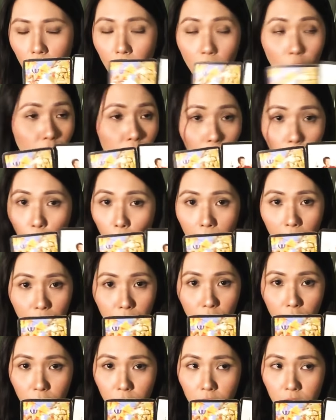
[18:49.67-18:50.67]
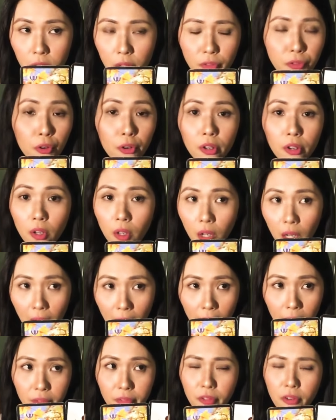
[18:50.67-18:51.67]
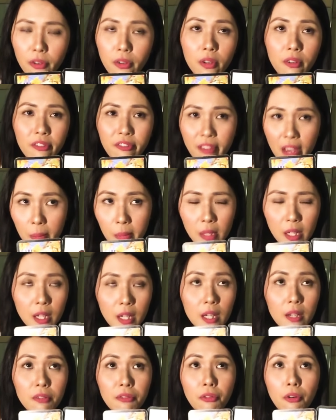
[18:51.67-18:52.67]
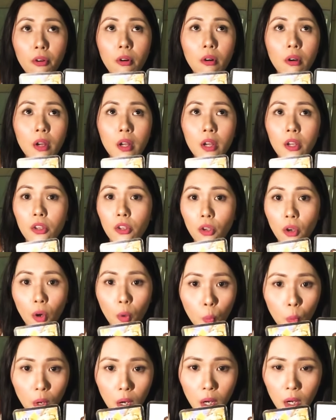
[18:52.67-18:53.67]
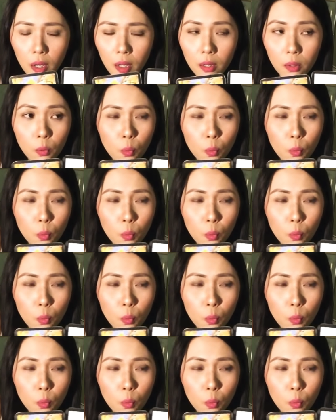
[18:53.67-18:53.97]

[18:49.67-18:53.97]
for whatever reason, for your life, for your family, for your work,